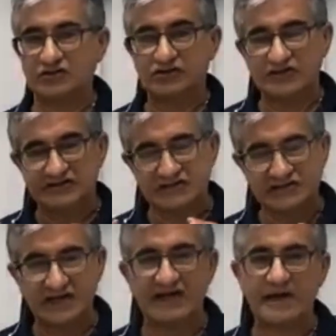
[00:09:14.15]
You need to
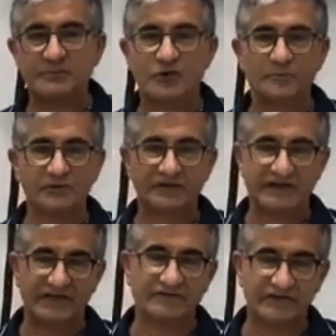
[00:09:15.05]
set it up properly and
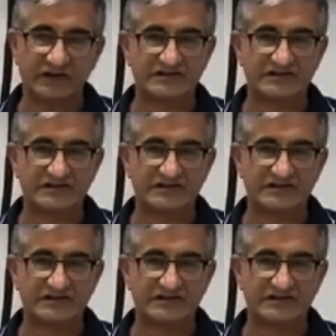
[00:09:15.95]
everything.